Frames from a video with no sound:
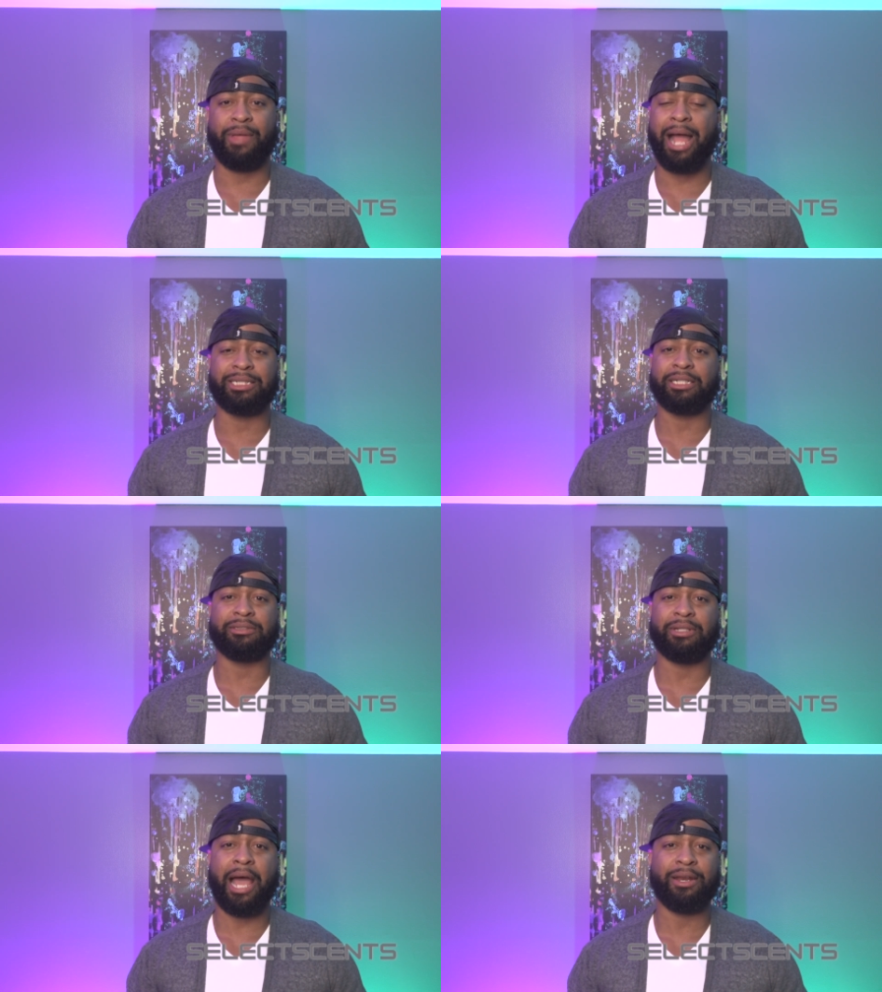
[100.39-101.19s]
I
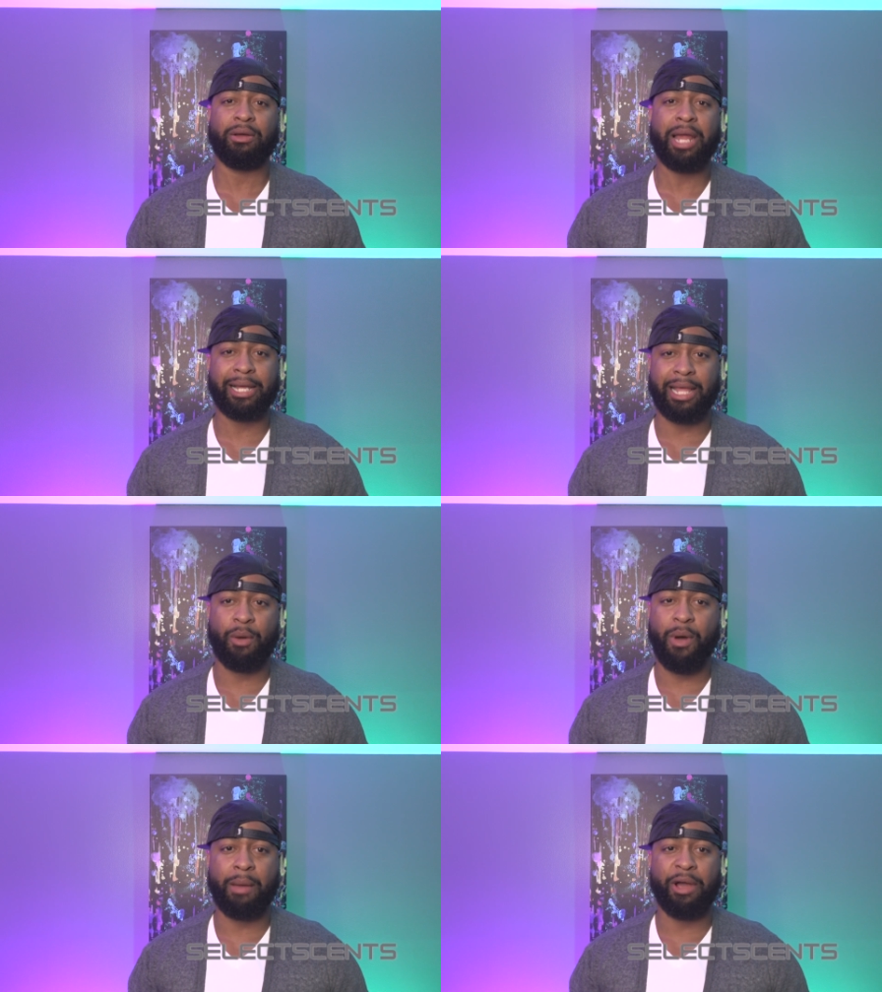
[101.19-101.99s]
don't like
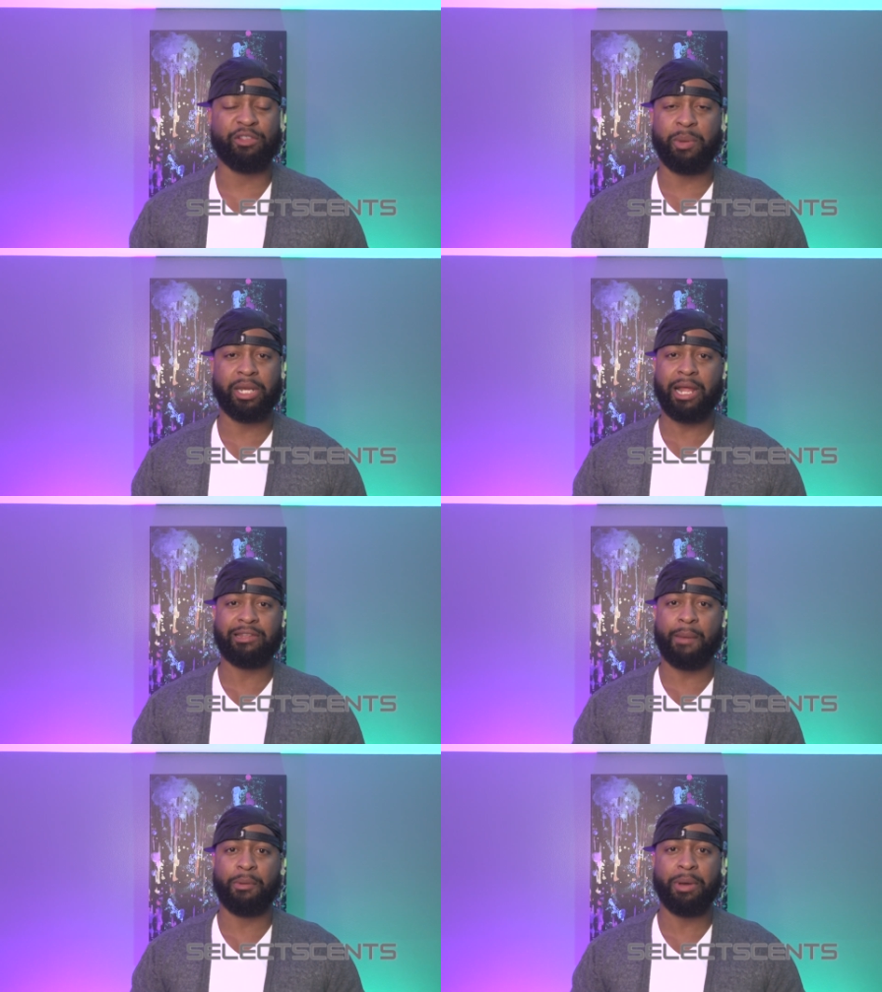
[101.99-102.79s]
that. Why am I spending that
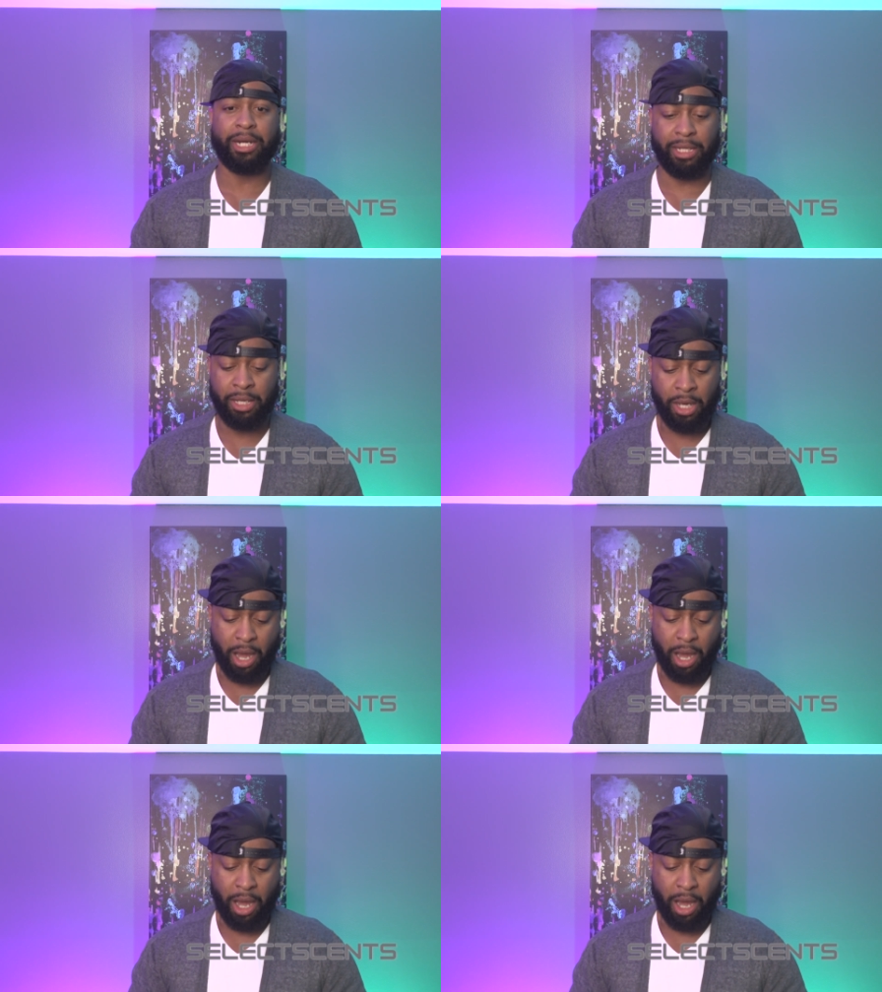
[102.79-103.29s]
type of money?